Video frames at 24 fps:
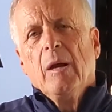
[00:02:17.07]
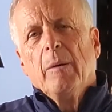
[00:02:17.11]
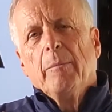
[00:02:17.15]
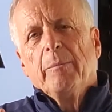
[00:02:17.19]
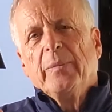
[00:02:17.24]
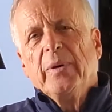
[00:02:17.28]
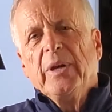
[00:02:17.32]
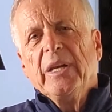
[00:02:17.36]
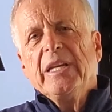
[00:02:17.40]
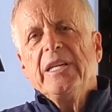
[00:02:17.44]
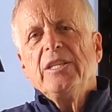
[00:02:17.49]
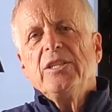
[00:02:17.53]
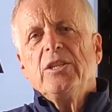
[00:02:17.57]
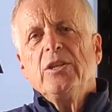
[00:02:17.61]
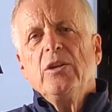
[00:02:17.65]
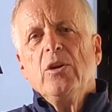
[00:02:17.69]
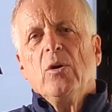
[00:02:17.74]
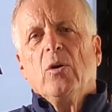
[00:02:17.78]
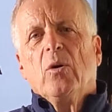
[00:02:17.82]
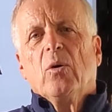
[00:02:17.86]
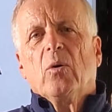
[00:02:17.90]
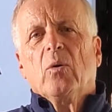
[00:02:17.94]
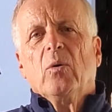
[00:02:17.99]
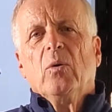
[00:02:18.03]
please
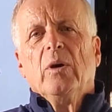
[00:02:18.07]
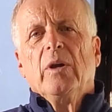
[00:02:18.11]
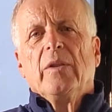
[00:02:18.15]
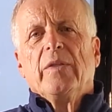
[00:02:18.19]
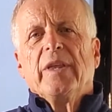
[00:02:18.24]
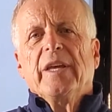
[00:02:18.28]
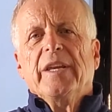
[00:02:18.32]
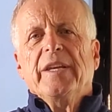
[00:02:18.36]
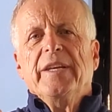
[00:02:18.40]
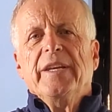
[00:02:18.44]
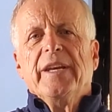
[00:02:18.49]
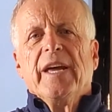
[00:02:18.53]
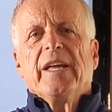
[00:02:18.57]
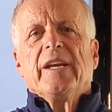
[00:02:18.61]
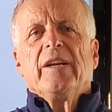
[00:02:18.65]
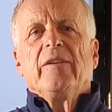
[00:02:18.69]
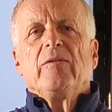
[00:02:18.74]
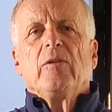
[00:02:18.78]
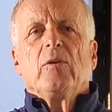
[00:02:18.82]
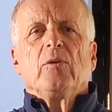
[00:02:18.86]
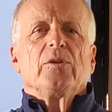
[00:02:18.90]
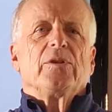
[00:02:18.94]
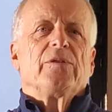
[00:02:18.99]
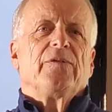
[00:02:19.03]
know that none of
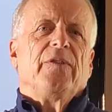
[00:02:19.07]
those